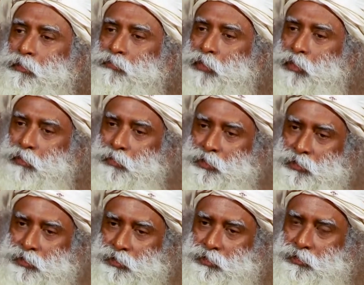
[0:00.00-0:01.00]
We are
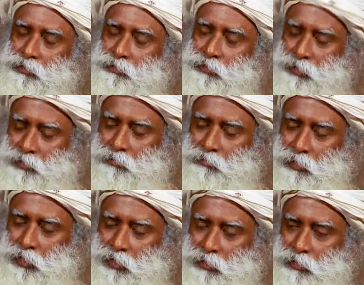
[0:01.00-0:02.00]
always… the
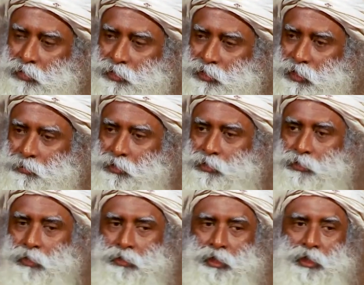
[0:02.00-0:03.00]
modern concept is
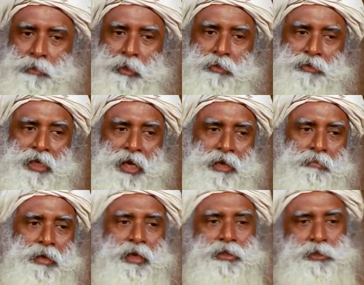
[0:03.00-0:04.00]
talking about time
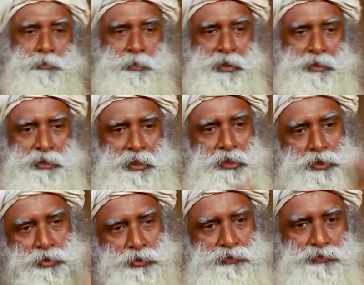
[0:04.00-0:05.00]
and space as
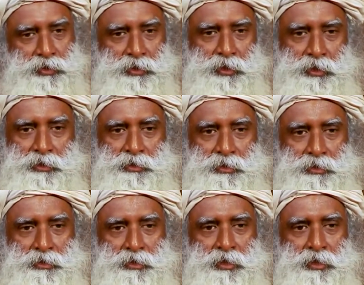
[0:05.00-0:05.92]
two different things.